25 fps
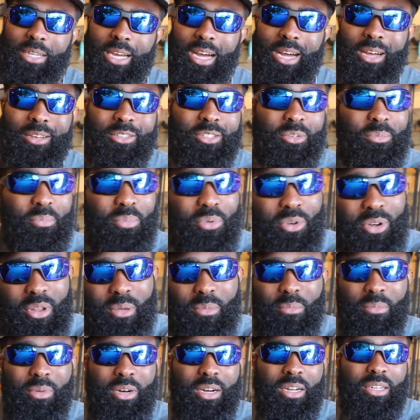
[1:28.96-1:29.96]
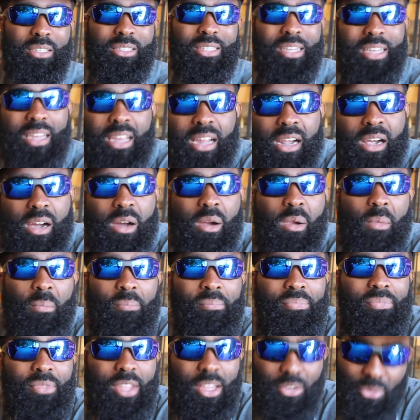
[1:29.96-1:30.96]
times, and pretty much
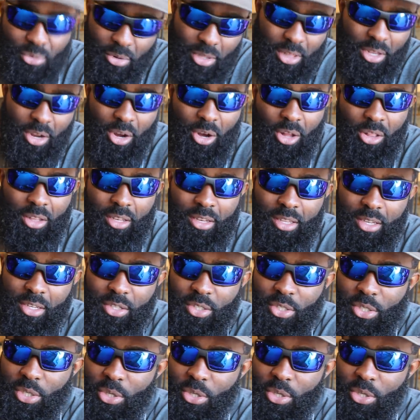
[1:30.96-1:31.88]
that's really all it is